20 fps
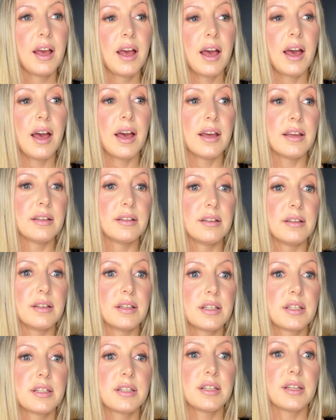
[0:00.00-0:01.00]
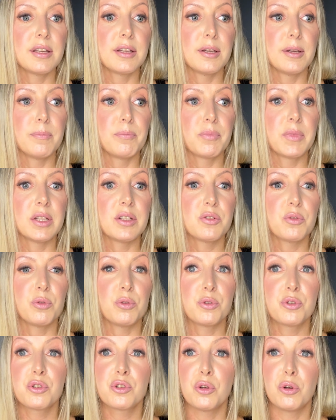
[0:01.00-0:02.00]
and um, and
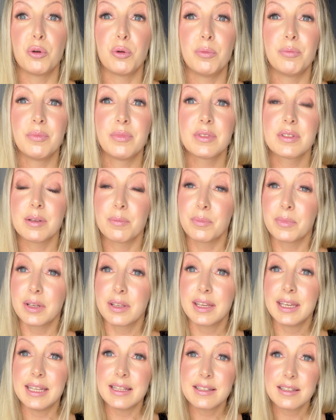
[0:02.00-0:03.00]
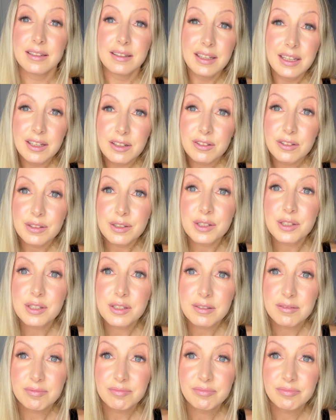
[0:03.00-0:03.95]
also some kitten heels